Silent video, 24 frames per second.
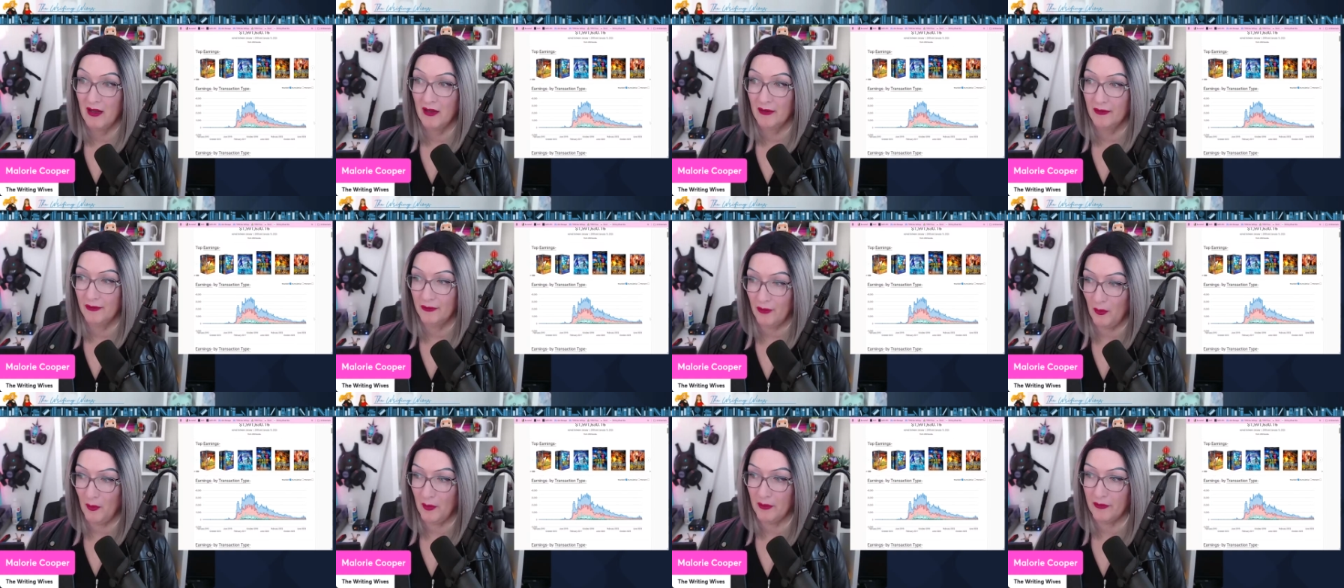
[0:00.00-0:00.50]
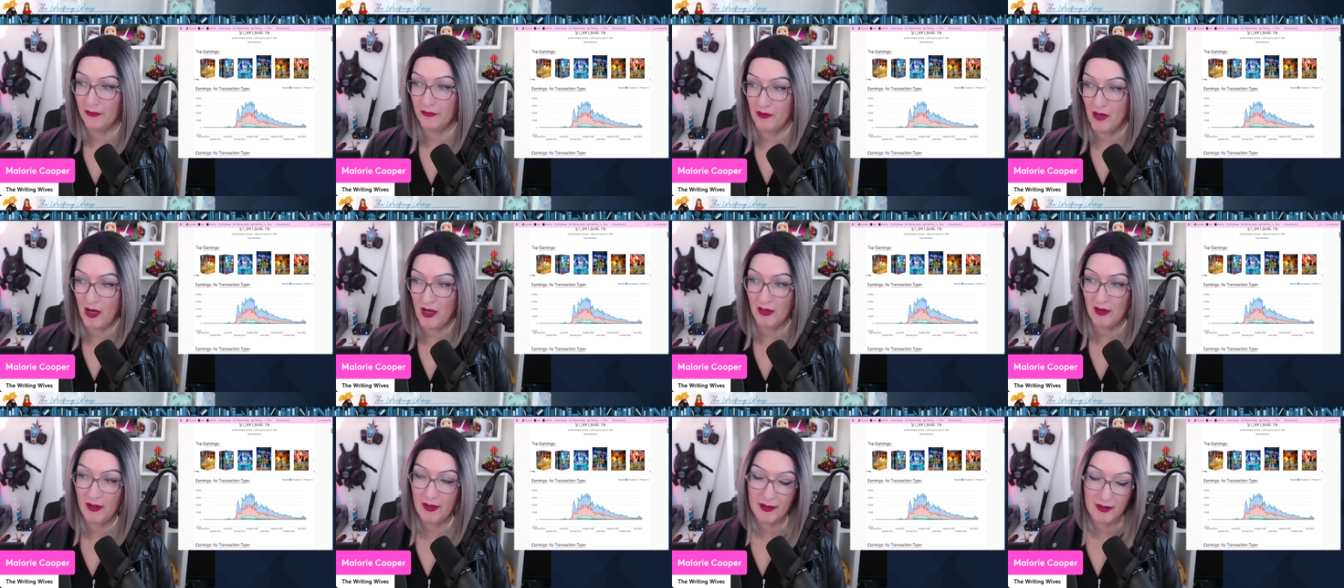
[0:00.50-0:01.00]
So it's
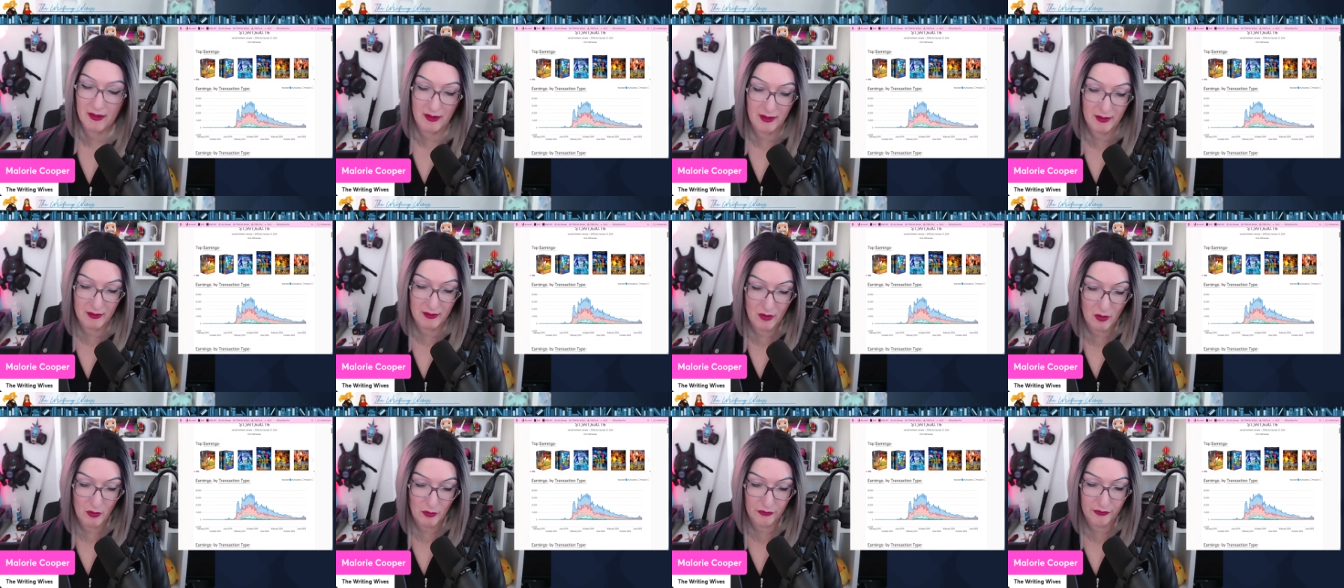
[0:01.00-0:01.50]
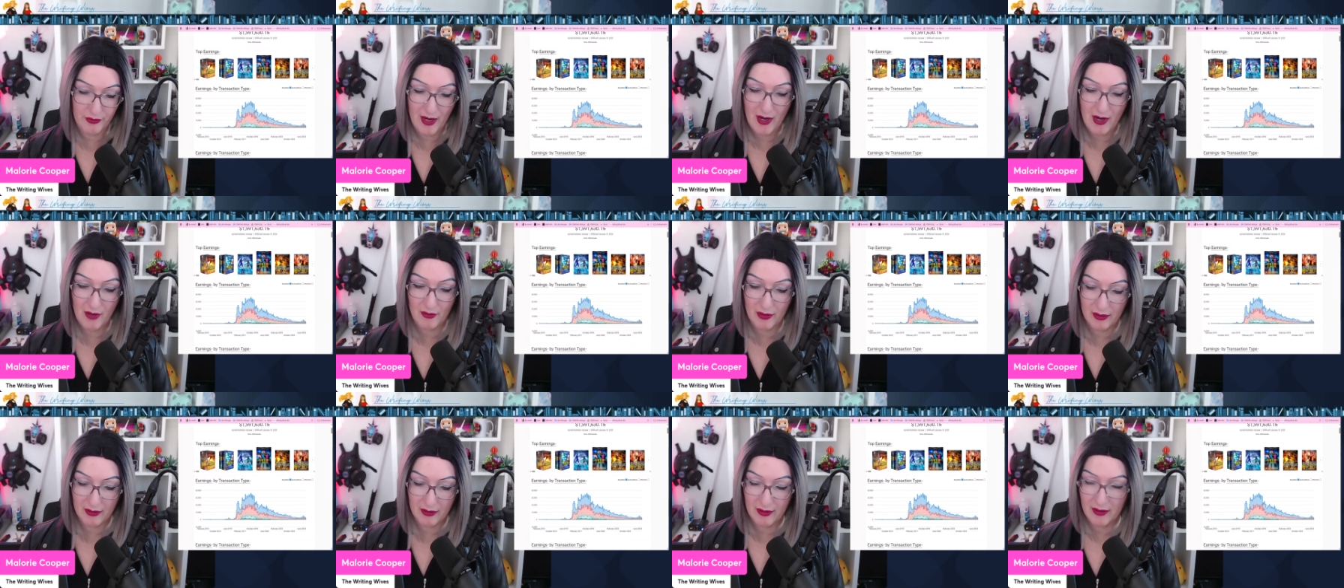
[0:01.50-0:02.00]
not like it goes
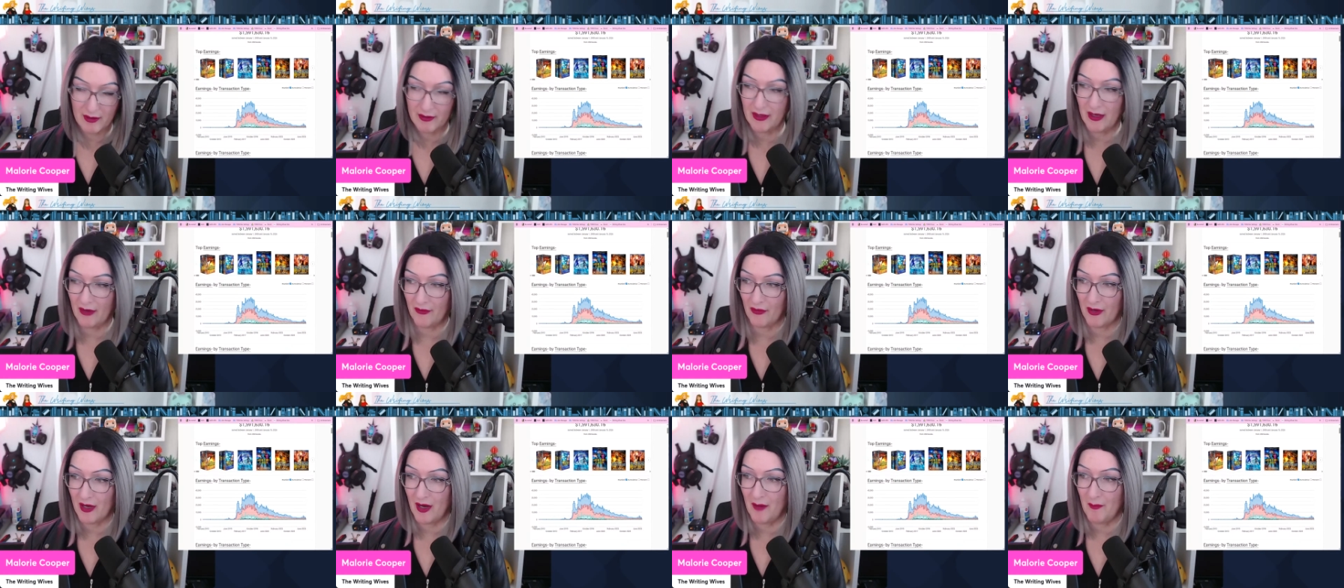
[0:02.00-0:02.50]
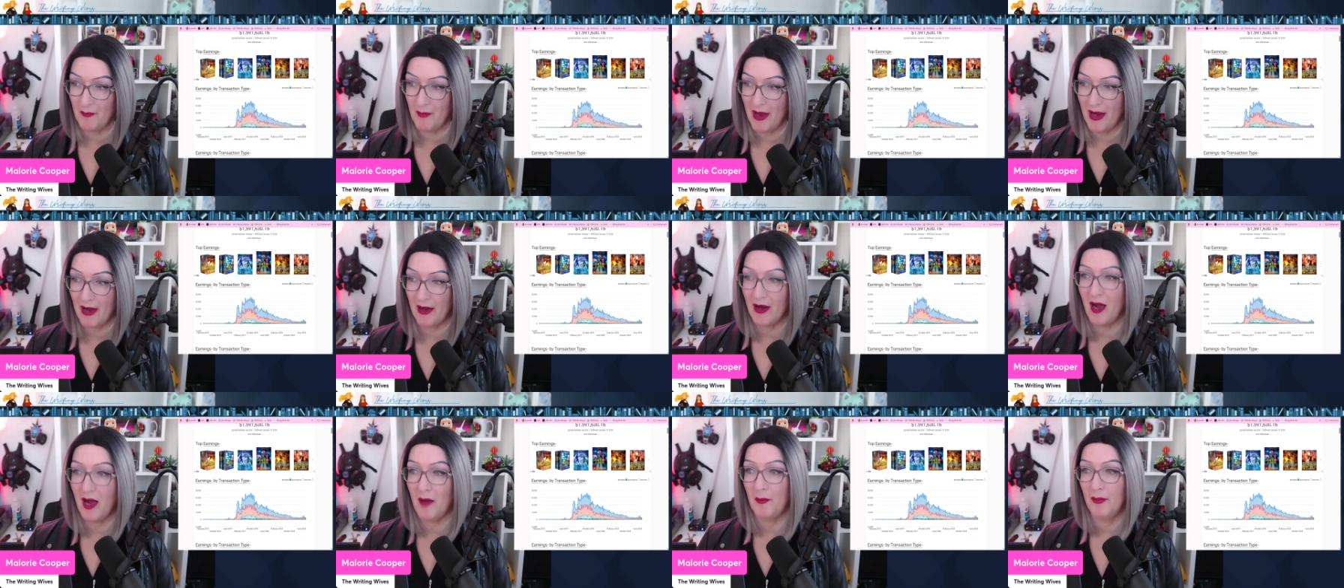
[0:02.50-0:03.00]
down and can never come
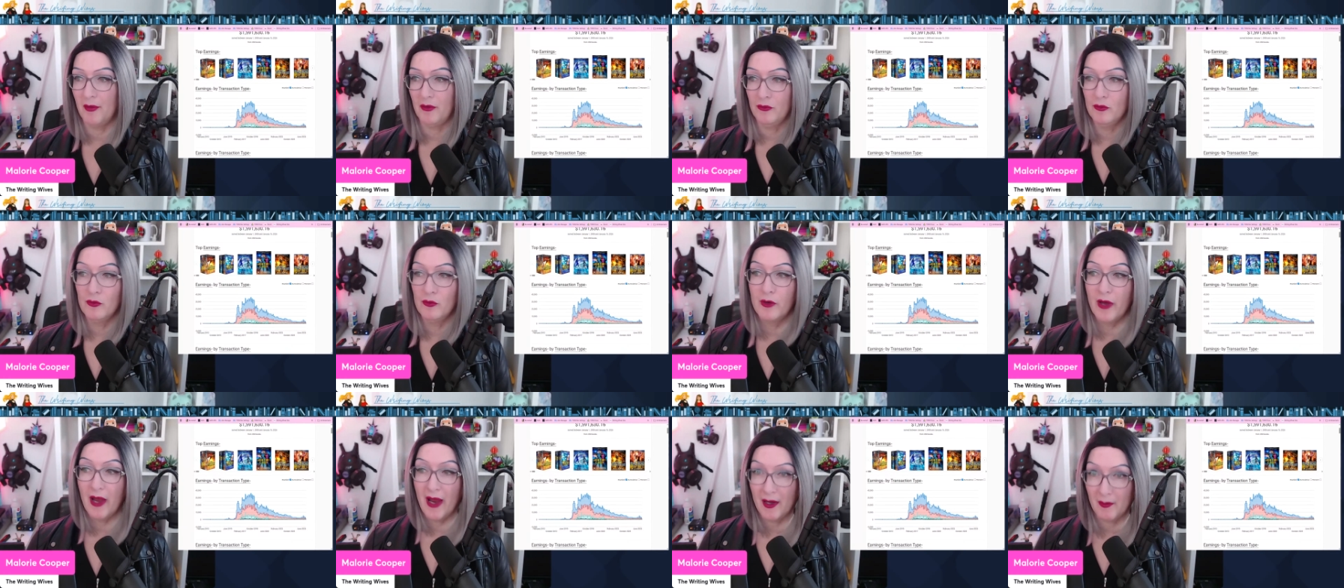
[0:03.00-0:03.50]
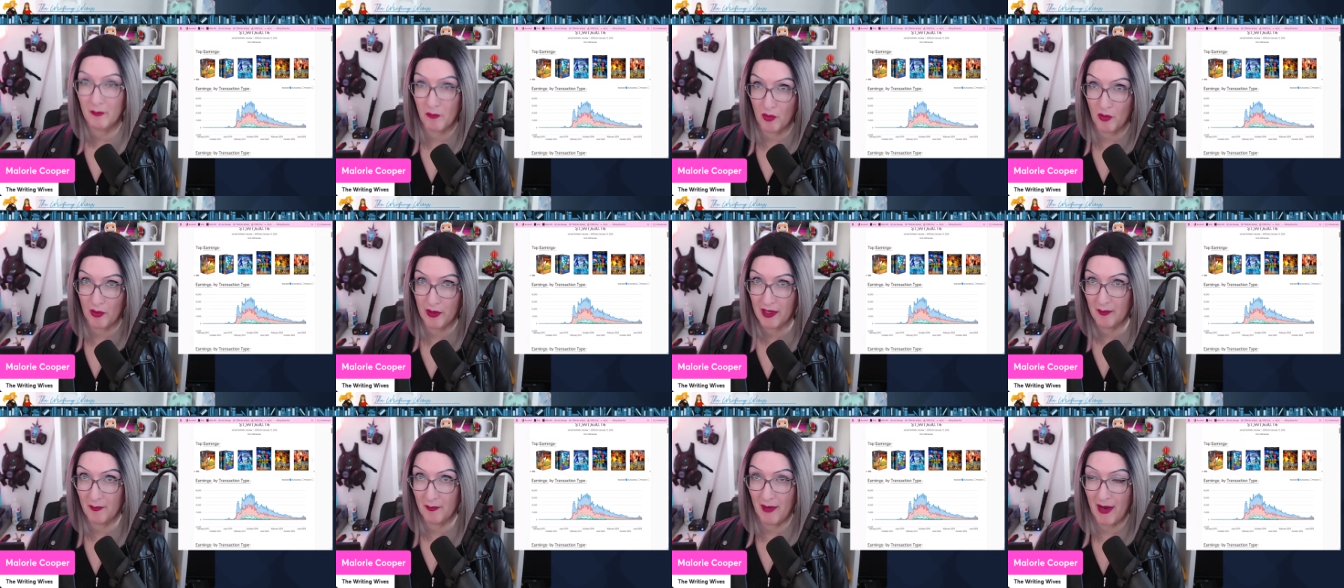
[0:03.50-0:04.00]
back up. You can
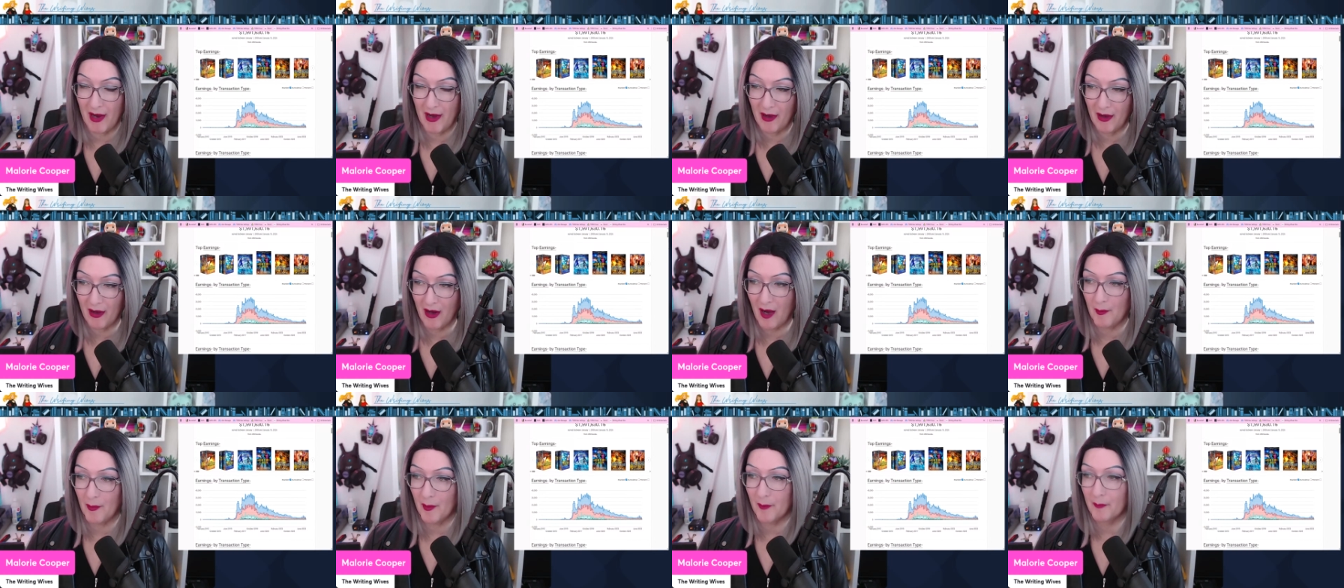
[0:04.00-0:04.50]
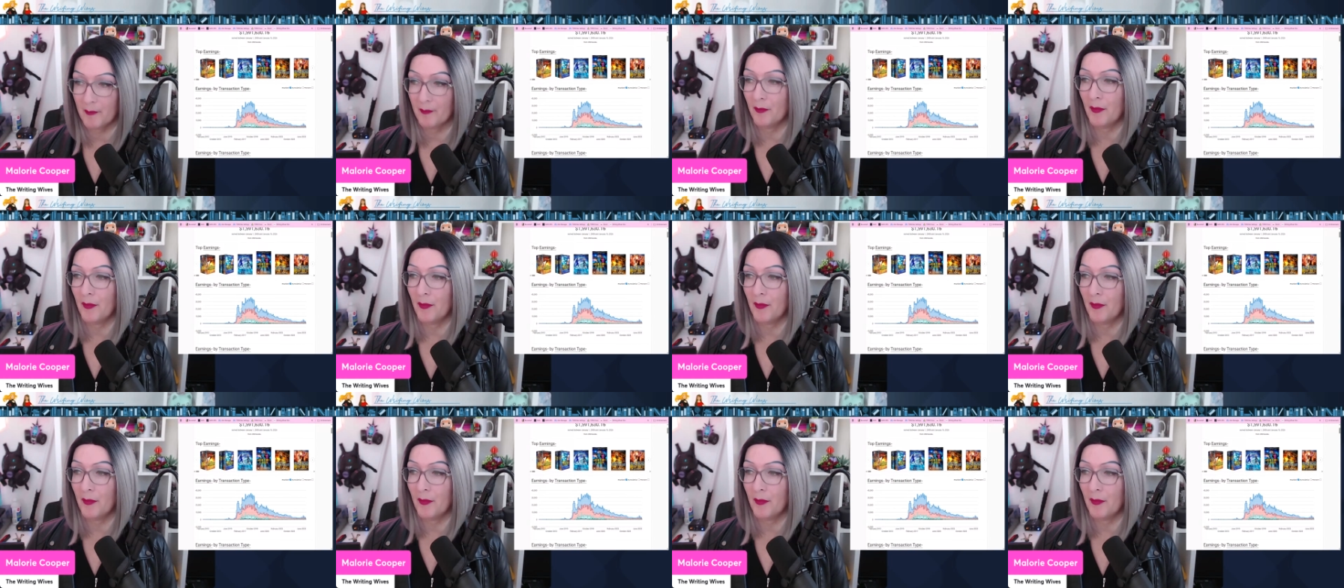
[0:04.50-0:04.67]
bring it back up.